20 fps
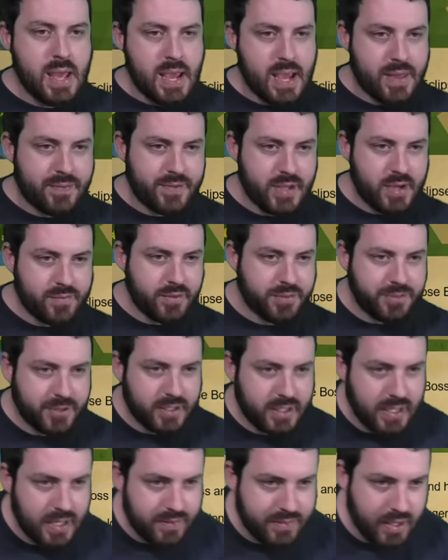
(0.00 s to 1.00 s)
And the other
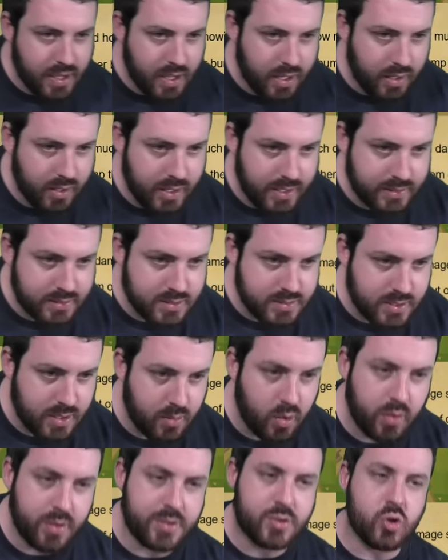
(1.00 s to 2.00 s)
thing here that I liked is, uh,
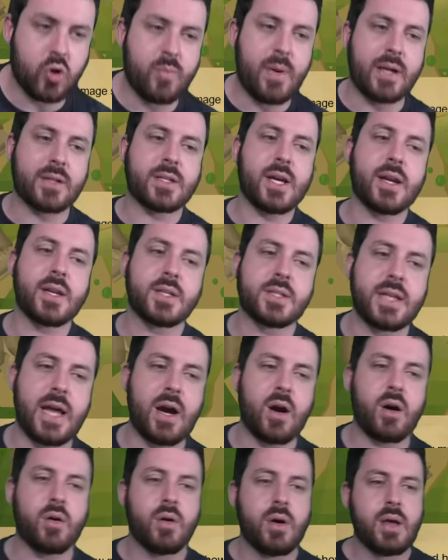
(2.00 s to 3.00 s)
oh, the Doormac Daddies
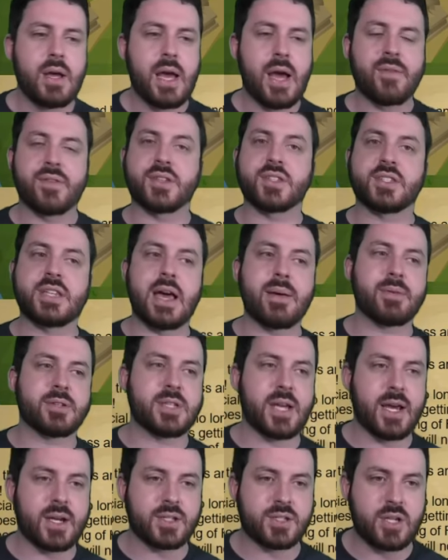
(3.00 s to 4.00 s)
now have a stab
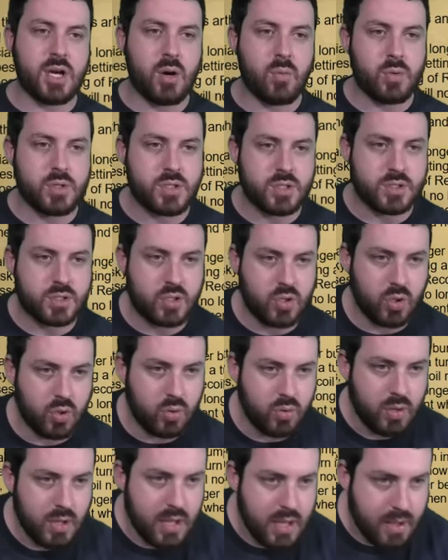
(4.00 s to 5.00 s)
attack style, which is
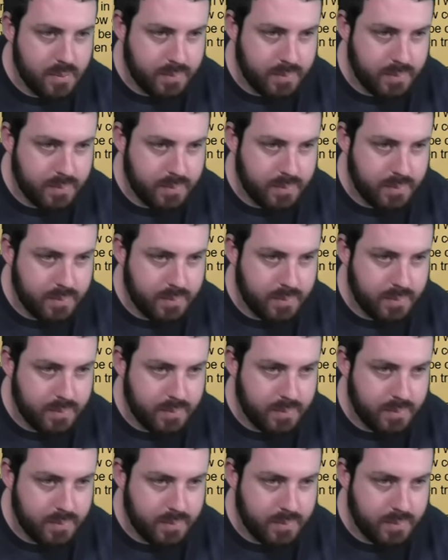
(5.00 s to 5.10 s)
cool.